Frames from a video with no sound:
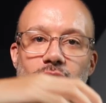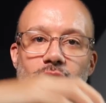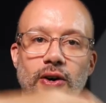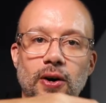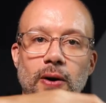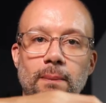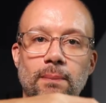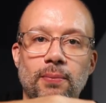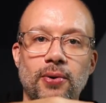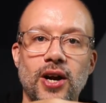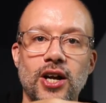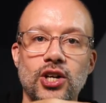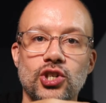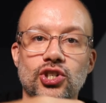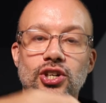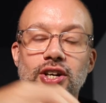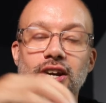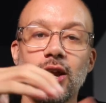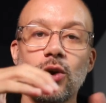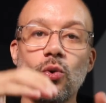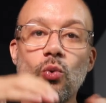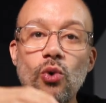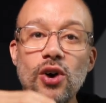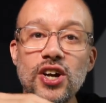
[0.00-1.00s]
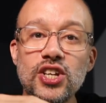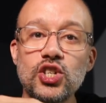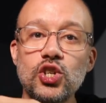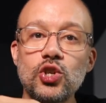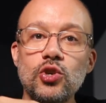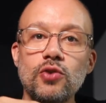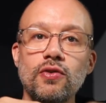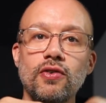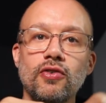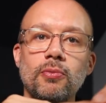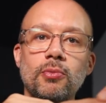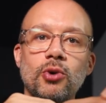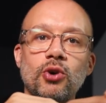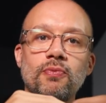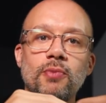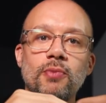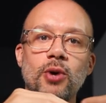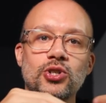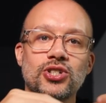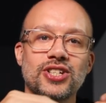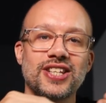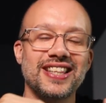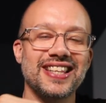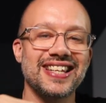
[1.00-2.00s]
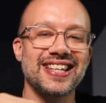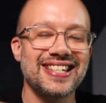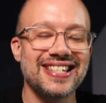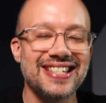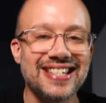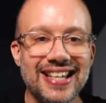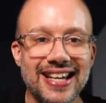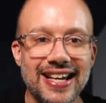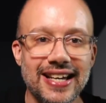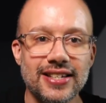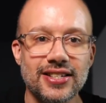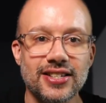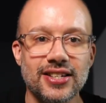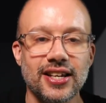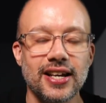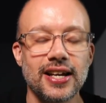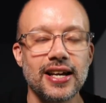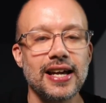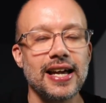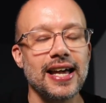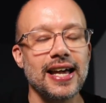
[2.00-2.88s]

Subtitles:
or compression. And once you remove most of the disc,